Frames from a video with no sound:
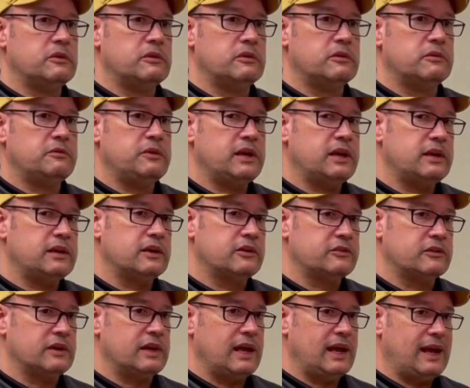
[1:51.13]
the VA
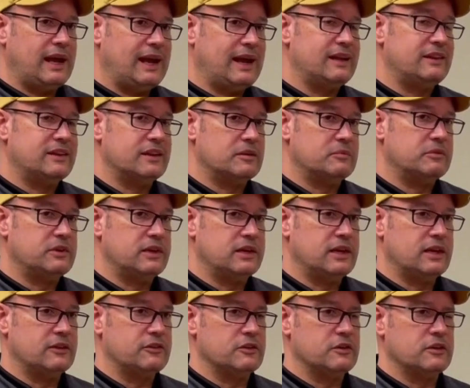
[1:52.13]
doesn't add them
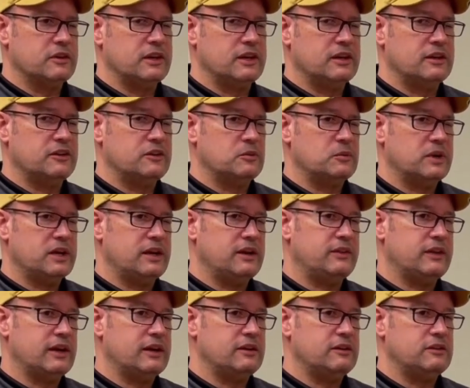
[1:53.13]
together in the
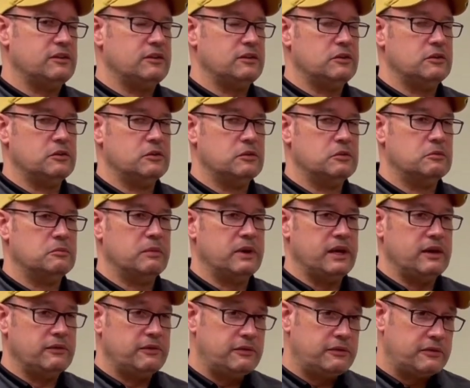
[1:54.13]
way that you
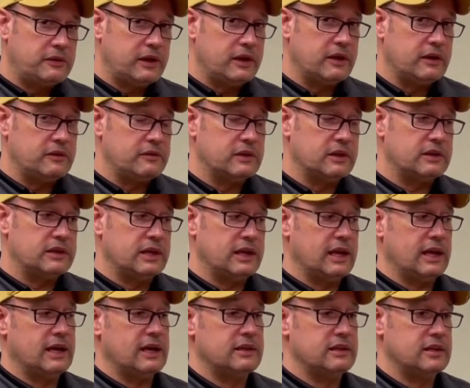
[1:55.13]
may think that
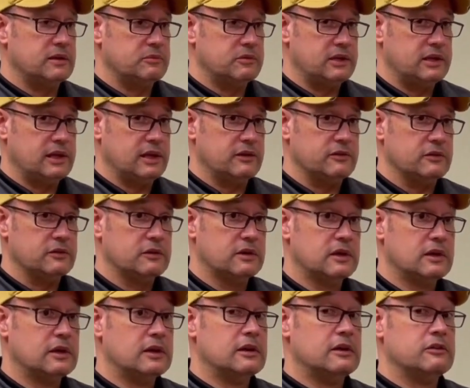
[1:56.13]
they add them together.
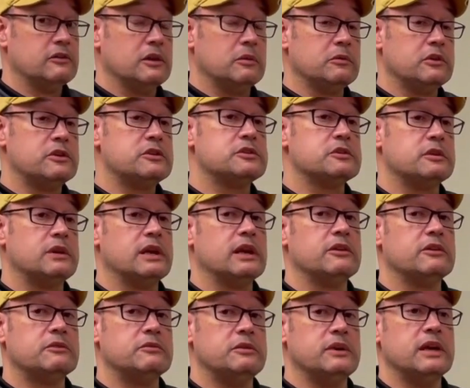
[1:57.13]
So I'm going to show you
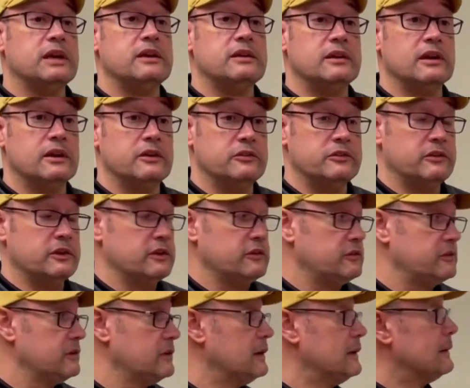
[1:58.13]
how the VA does this.